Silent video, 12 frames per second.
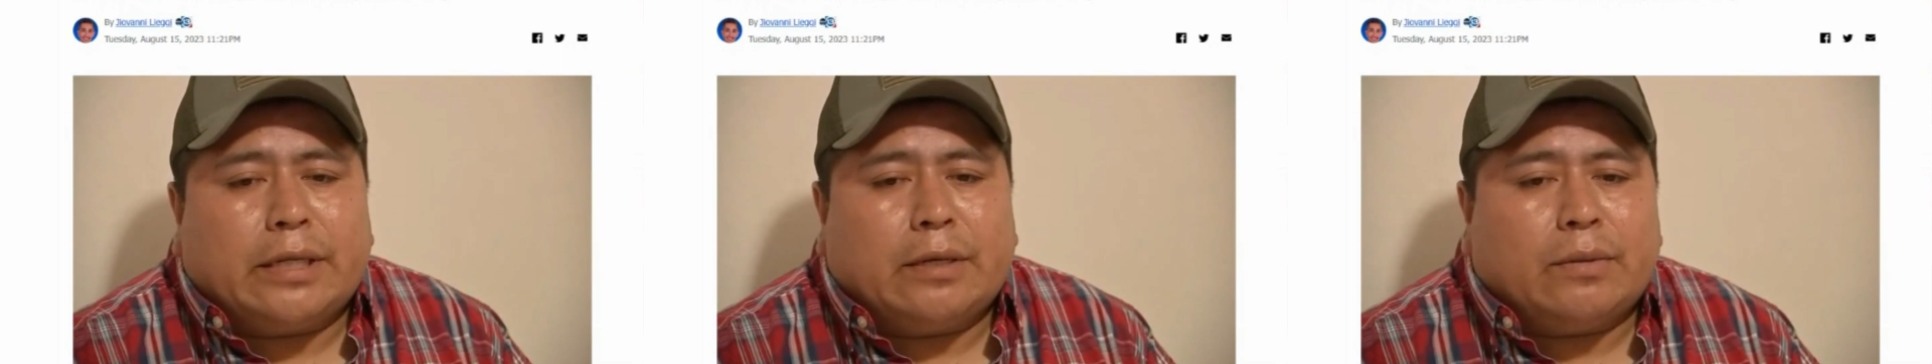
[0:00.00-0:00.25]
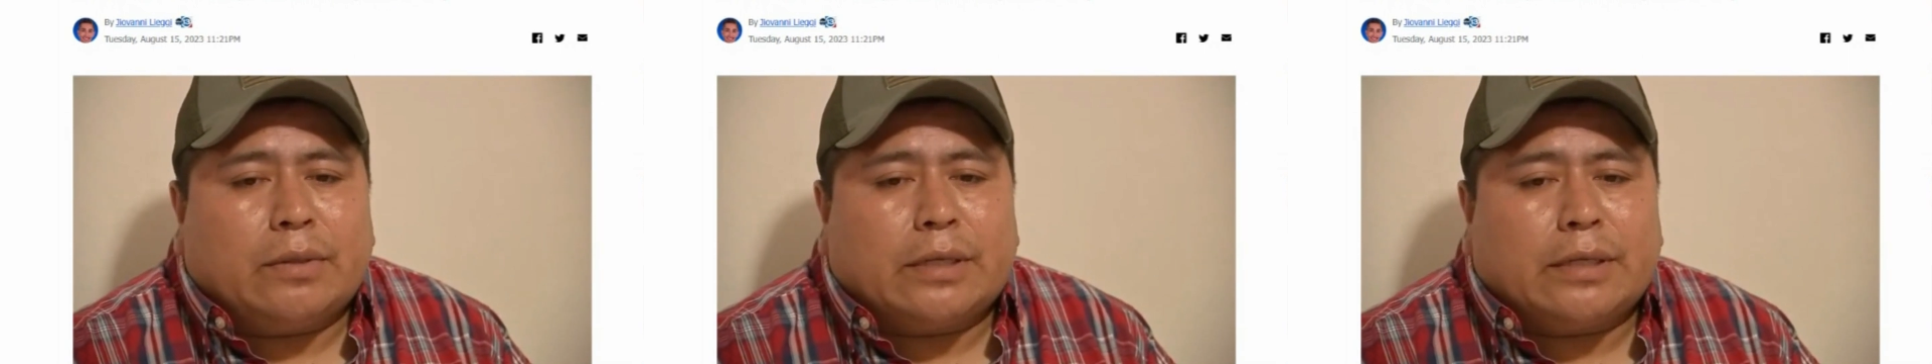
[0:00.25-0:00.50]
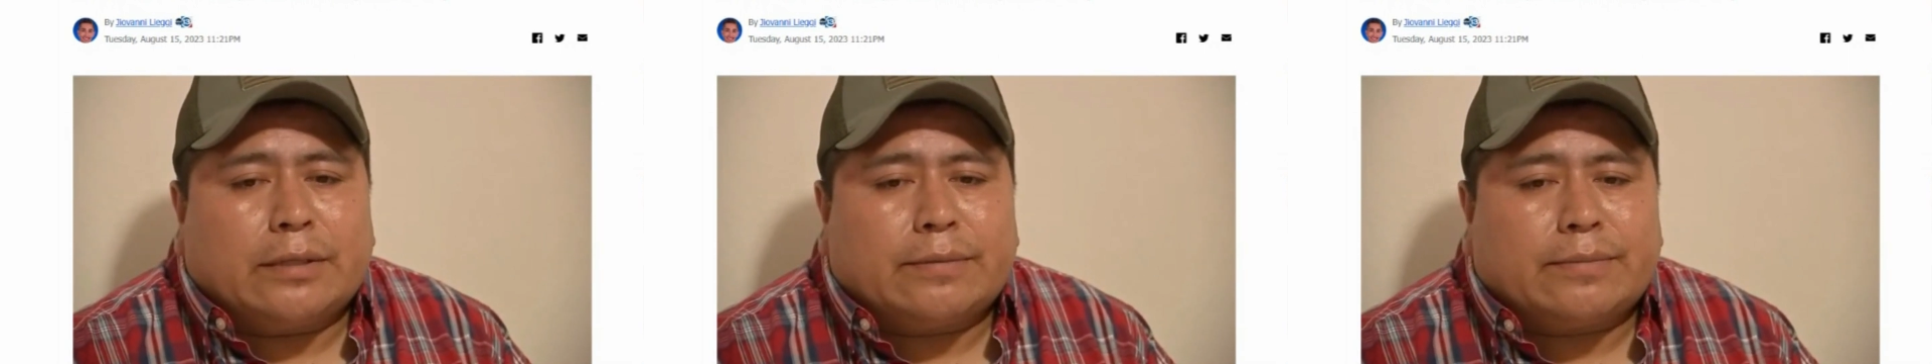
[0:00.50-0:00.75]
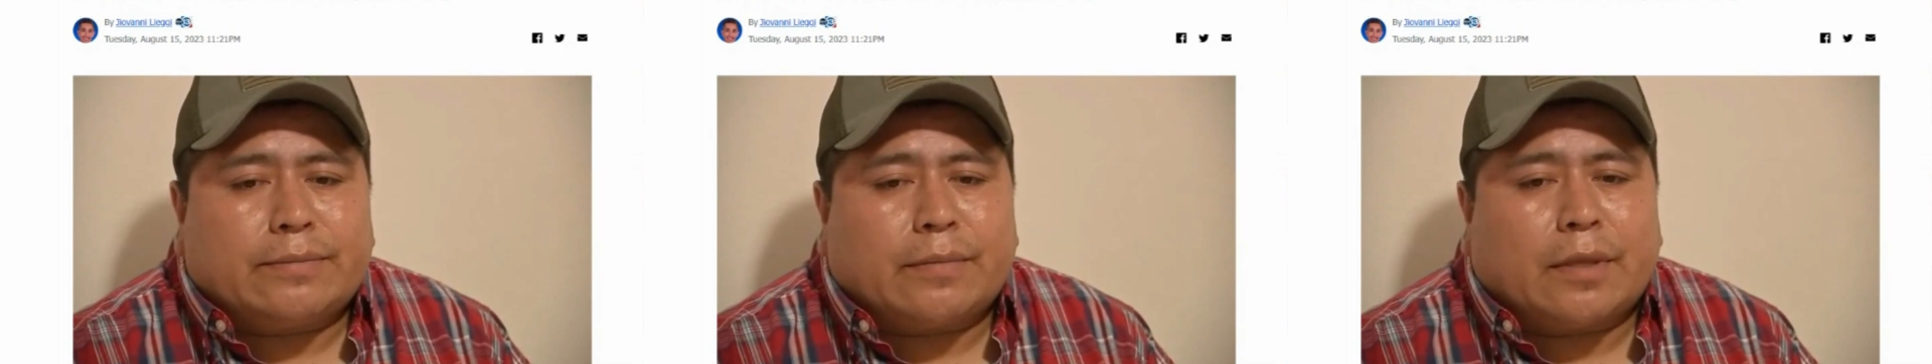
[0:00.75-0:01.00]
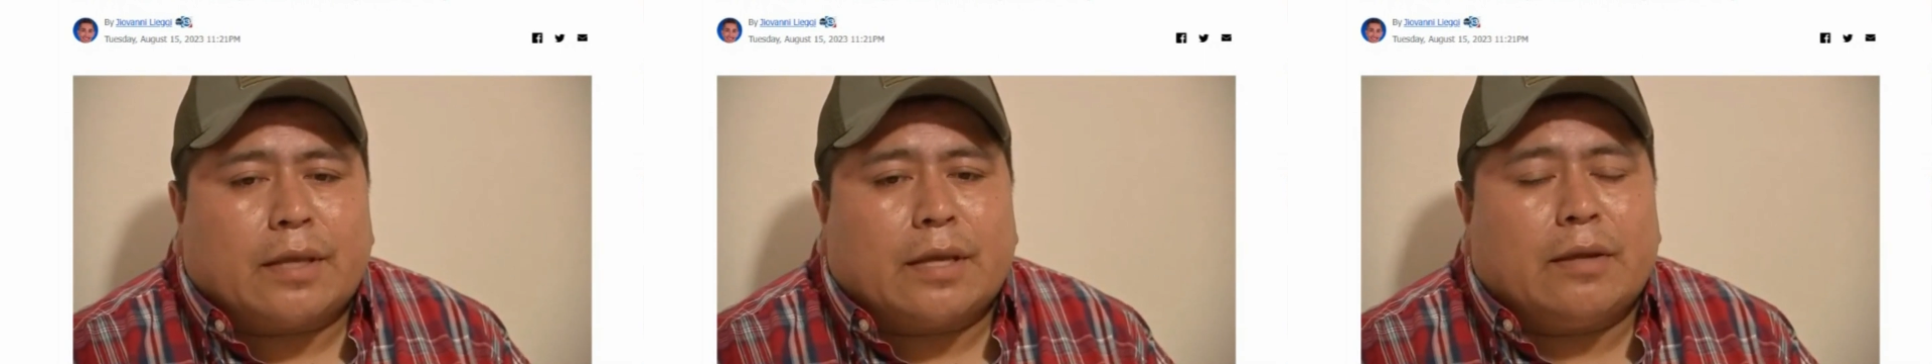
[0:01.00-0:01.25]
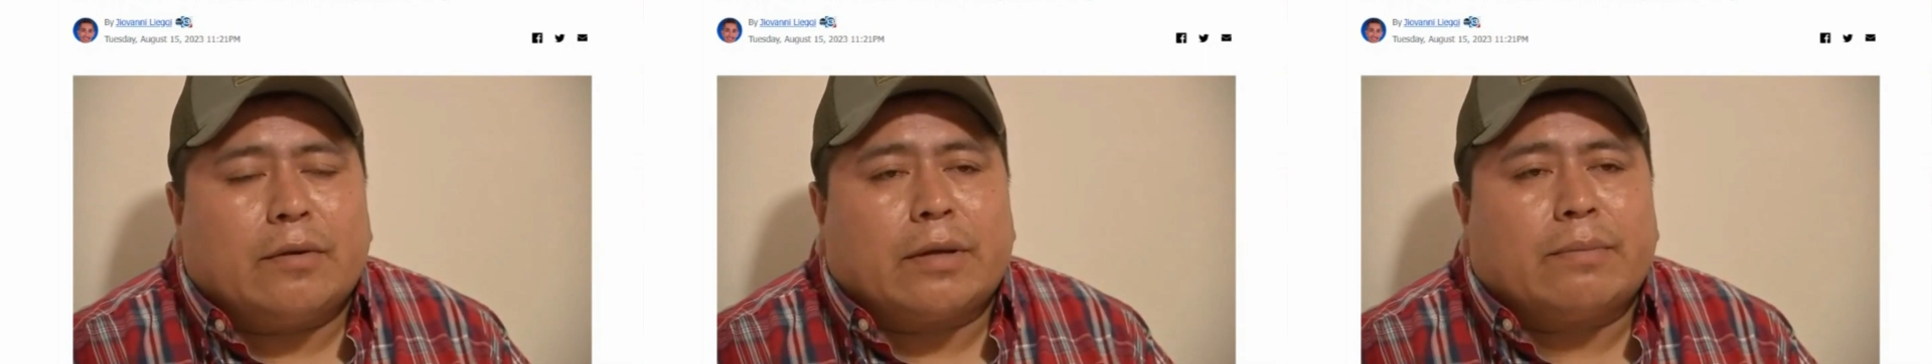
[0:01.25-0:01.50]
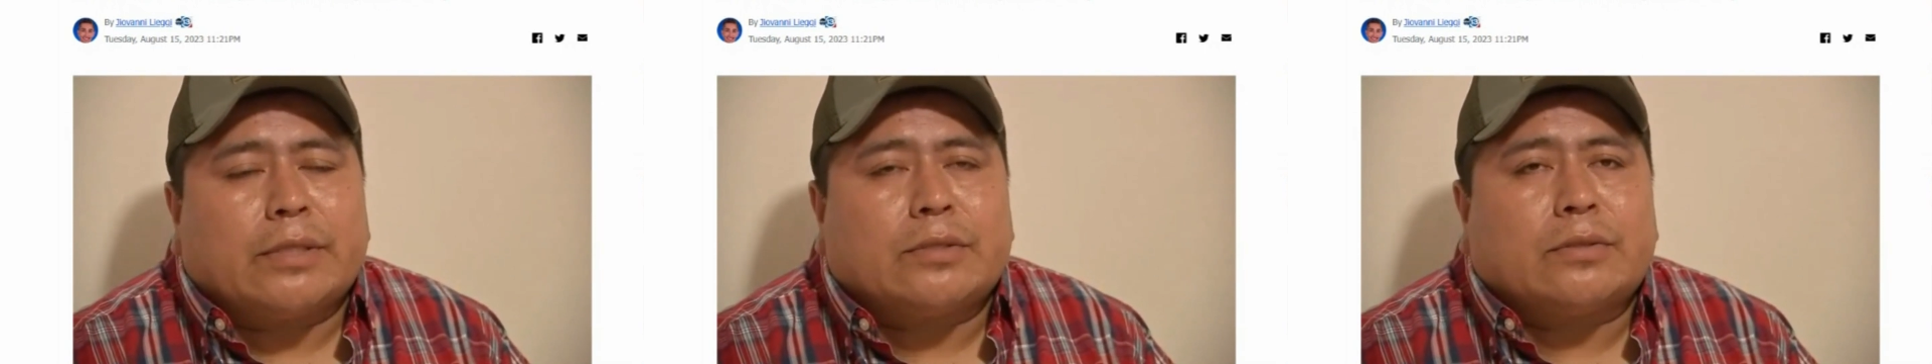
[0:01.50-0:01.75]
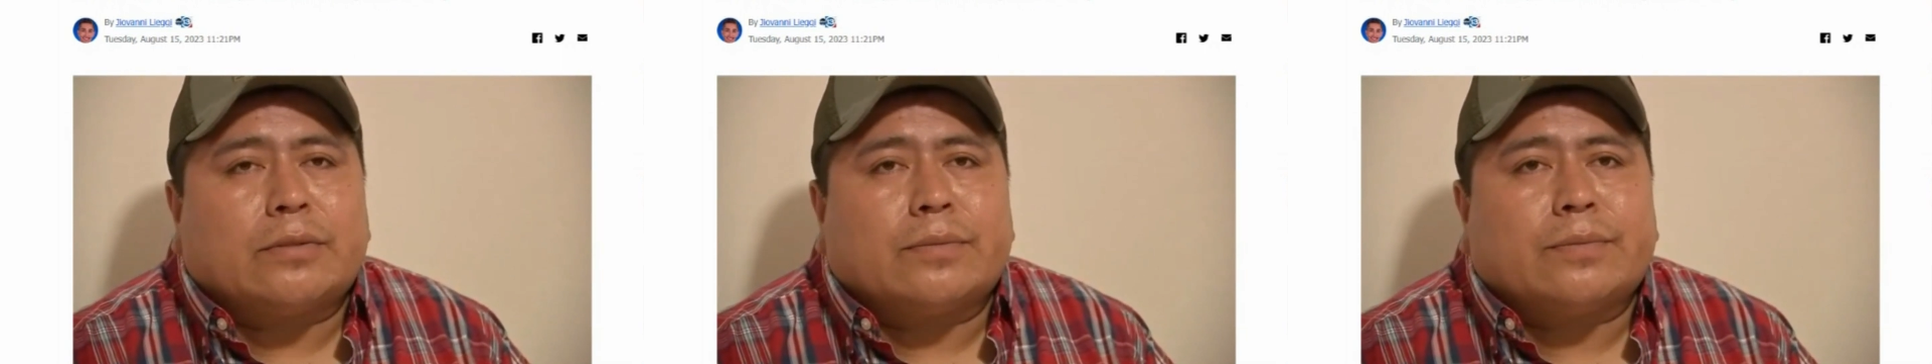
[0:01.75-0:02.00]
until he figures out
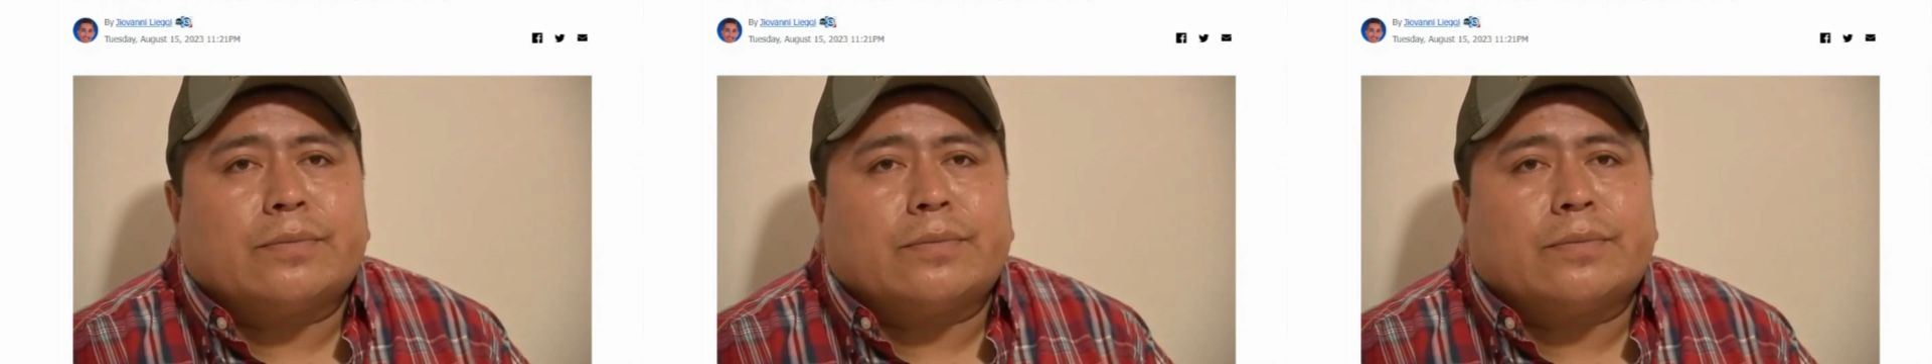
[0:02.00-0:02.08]
exactly what